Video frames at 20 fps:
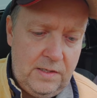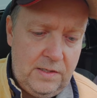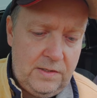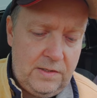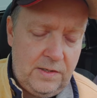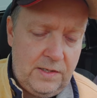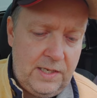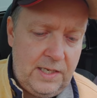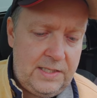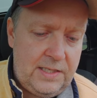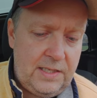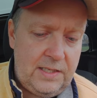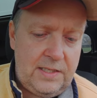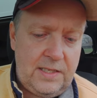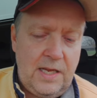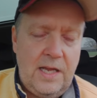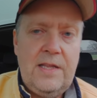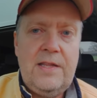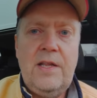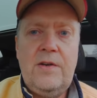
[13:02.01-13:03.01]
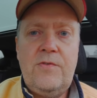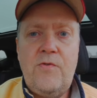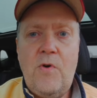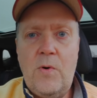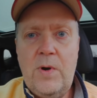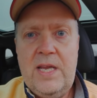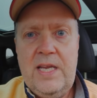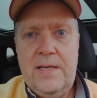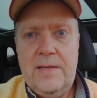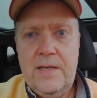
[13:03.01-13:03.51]
so this is uh, the
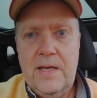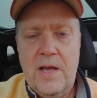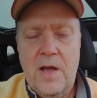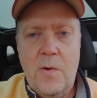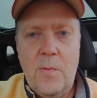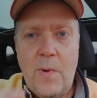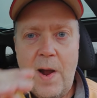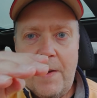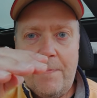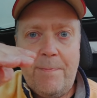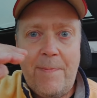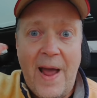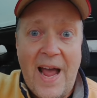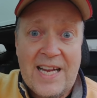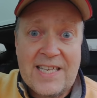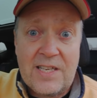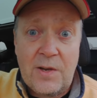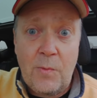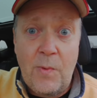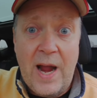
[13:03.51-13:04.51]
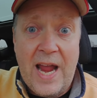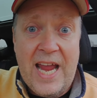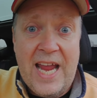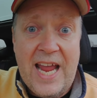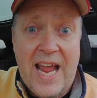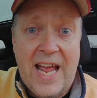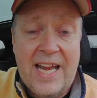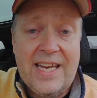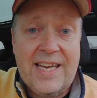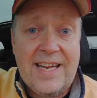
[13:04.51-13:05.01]
drone where it backs
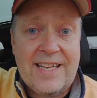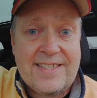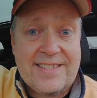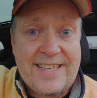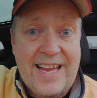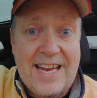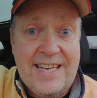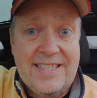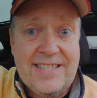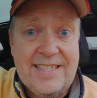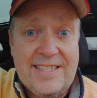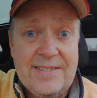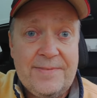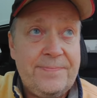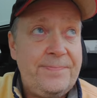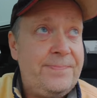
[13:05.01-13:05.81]
away and it ascends.